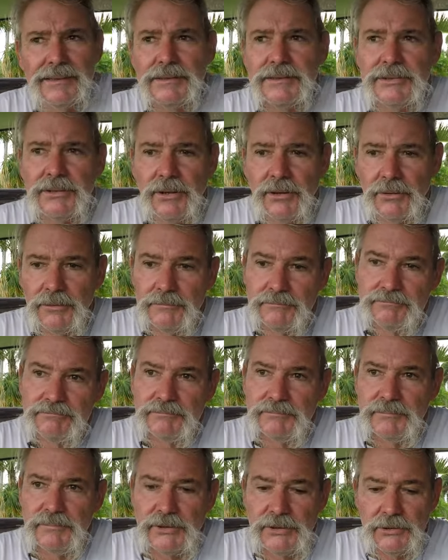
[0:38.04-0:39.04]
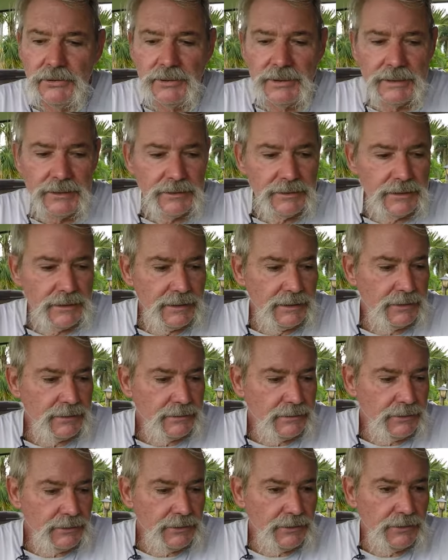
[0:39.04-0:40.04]
so you'll hear
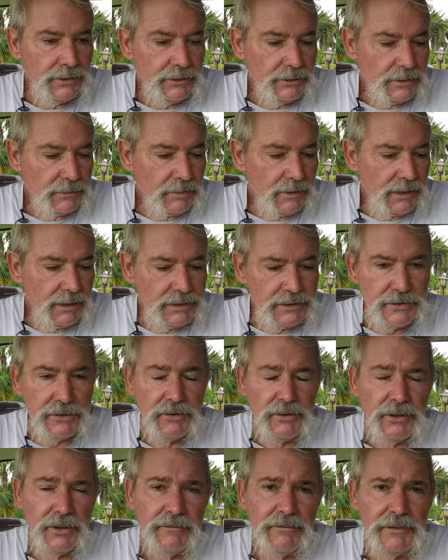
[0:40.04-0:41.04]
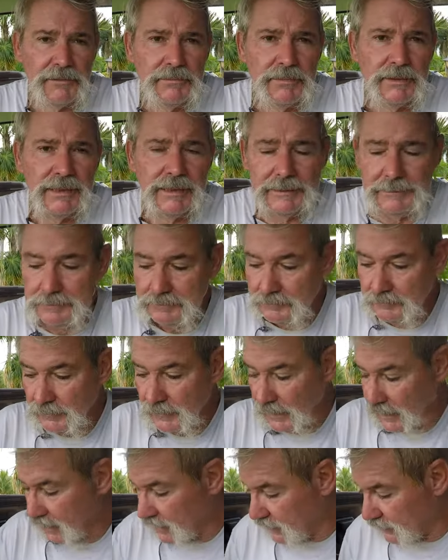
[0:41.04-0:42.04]
the planes going over. But
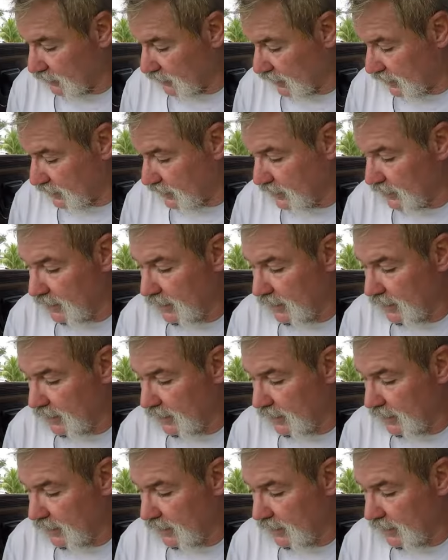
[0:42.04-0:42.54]
anyway,